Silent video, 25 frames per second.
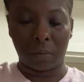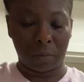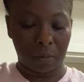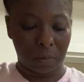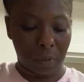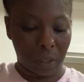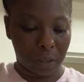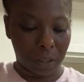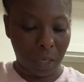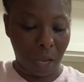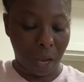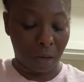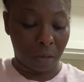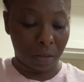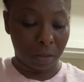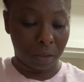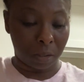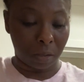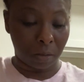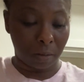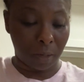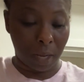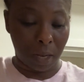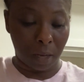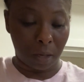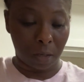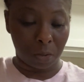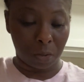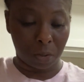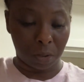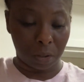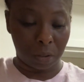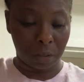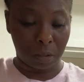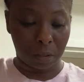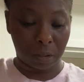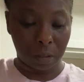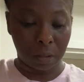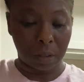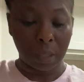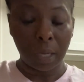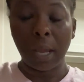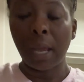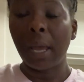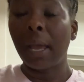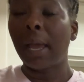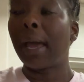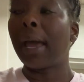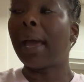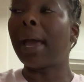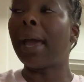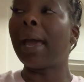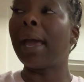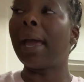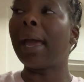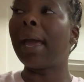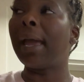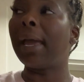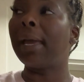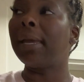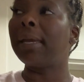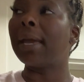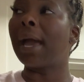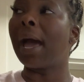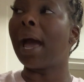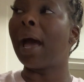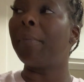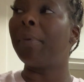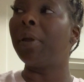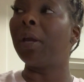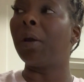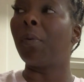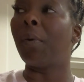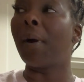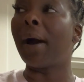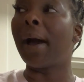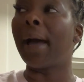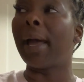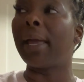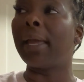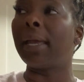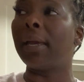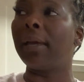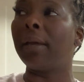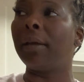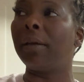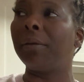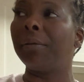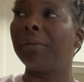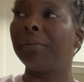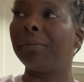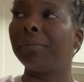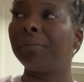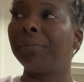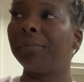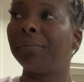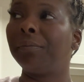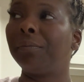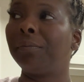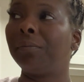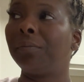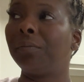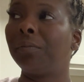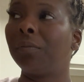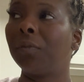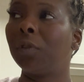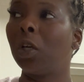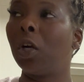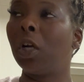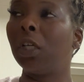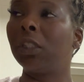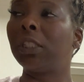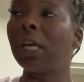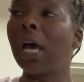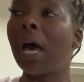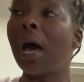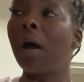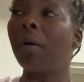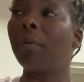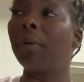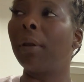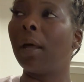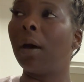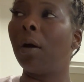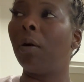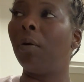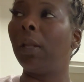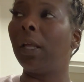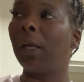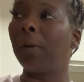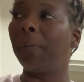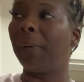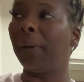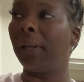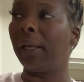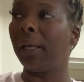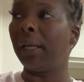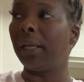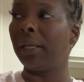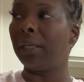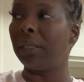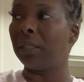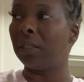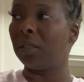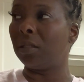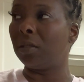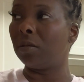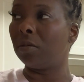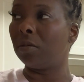we talking so loud. Hey, y'all be quiet. Or talk lowly, please.